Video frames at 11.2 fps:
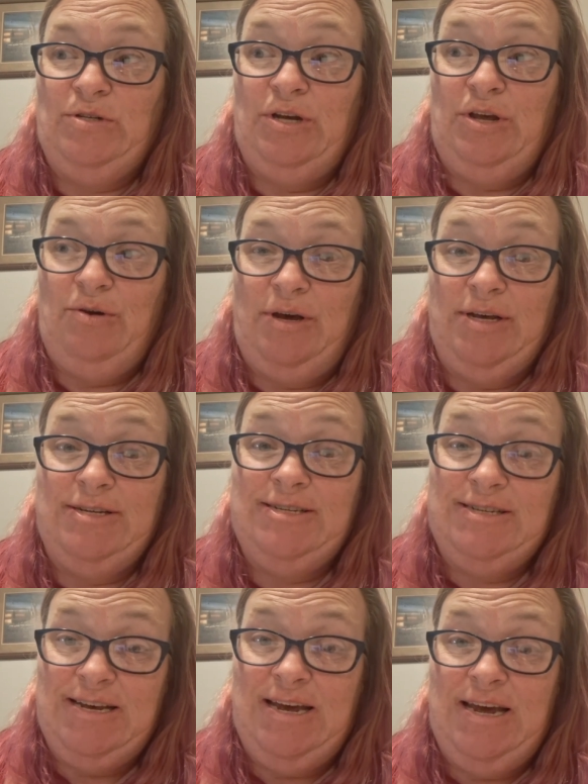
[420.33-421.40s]
so you can
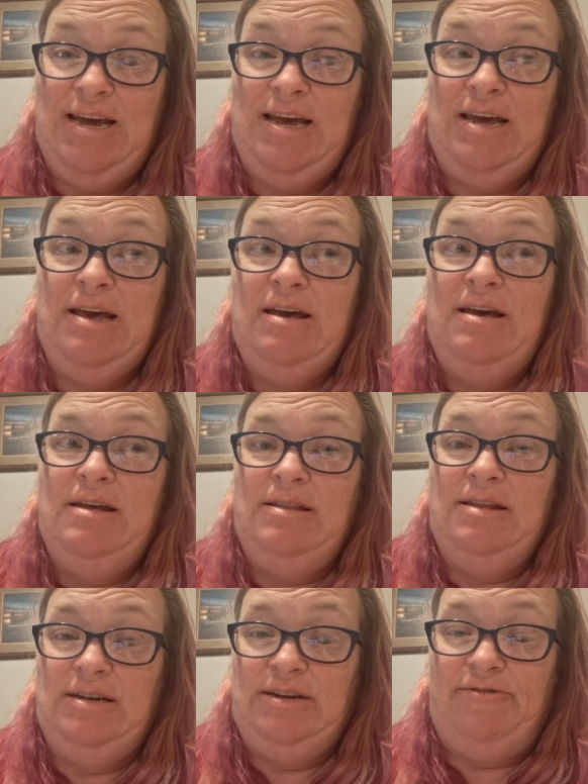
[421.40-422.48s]
see
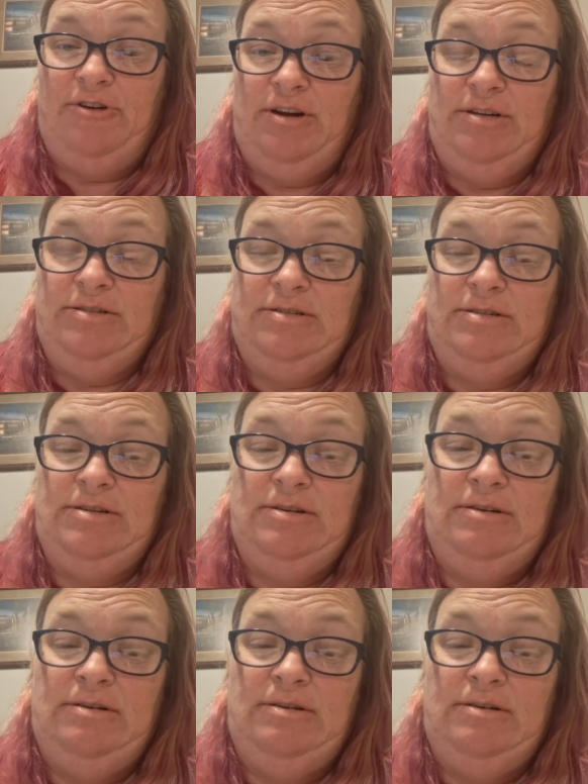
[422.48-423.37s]
the difference.